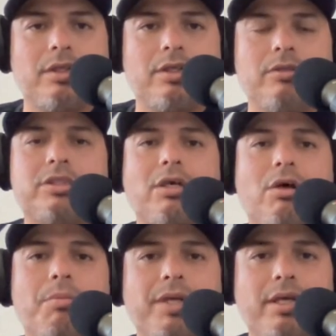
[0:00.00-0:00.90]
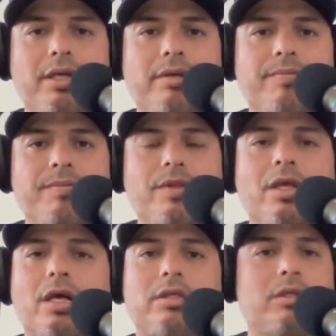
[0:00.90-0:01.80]
You tell me.
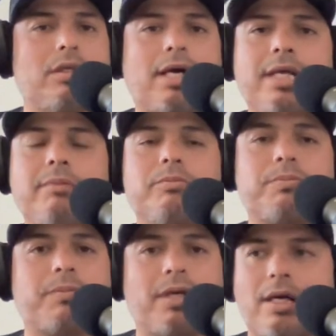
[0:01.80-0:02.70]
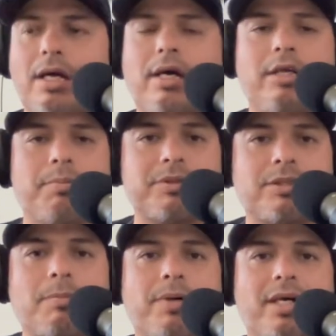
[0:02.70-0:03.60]
I am
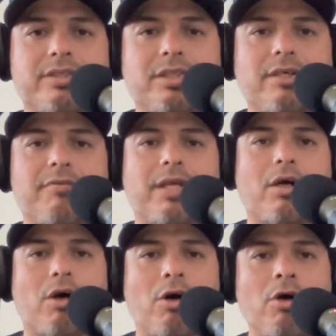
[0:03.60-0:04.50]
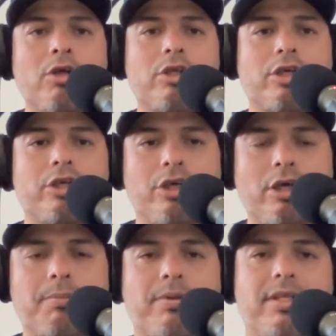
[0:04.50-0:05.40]
100% positive that all the
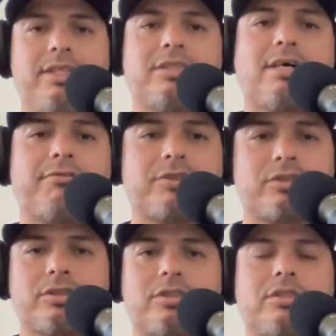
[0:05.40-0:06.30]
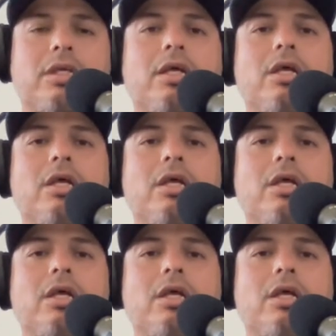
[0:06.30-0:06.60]
good police officers,